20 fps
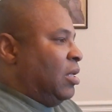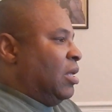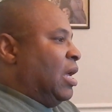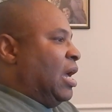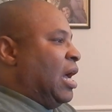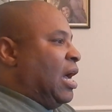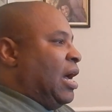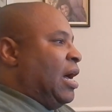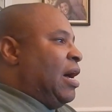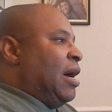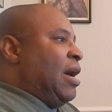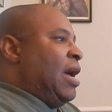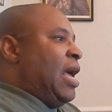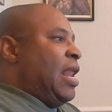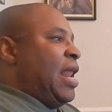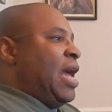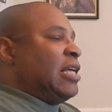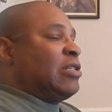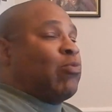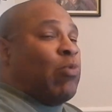
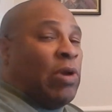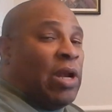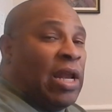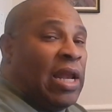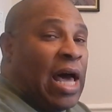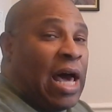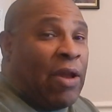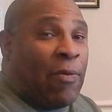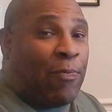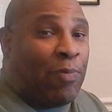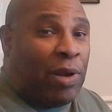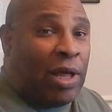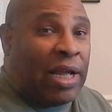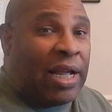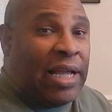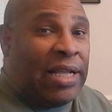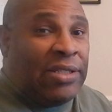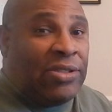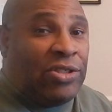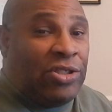And that's what a lot of
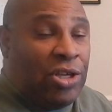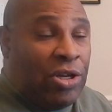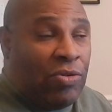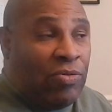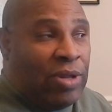plugins do.